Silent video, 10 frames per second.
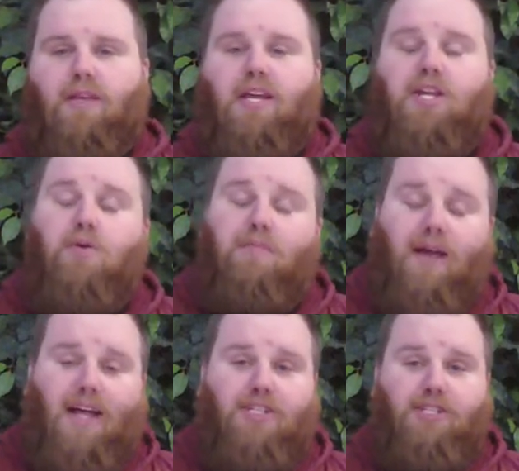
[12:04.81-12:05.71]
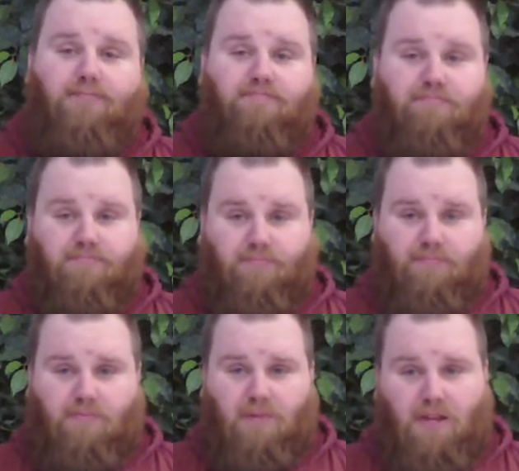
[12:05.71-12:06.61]
Can you imagine
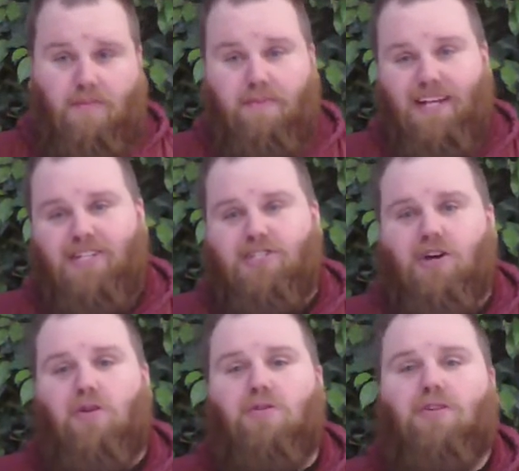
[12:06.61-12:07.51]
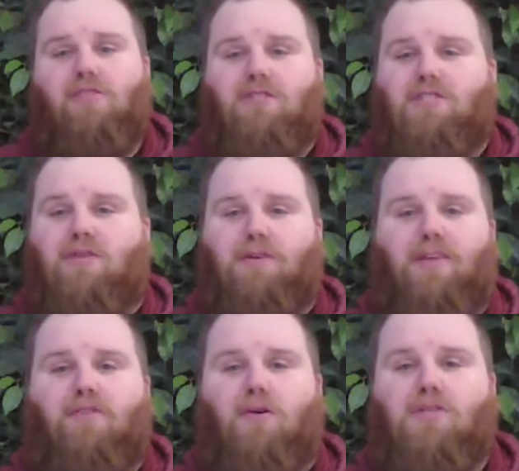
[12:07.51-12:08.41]
being so close to something
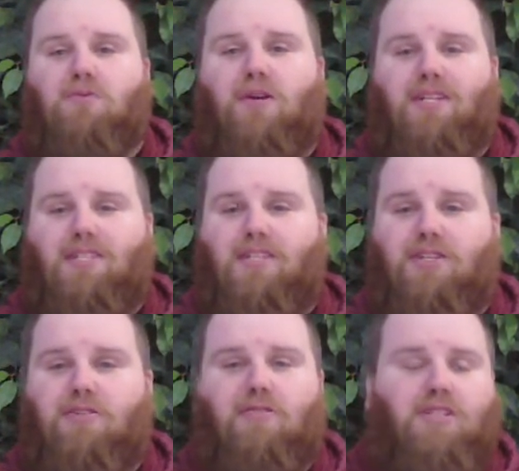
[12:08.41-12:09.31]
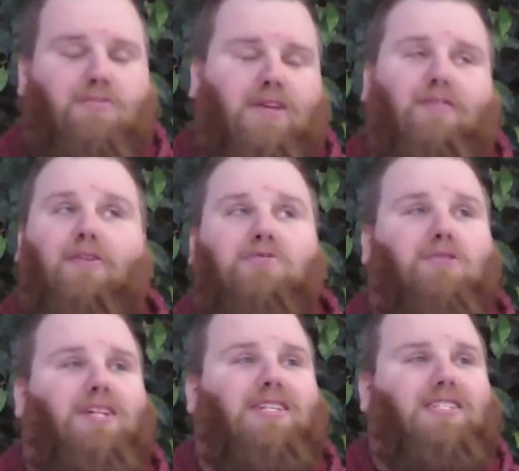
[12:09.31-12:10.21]
you've always wanted to do or something you've always
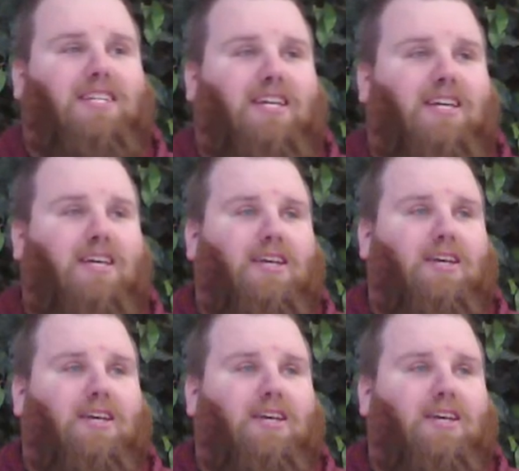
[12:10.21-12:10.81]
wanted to see,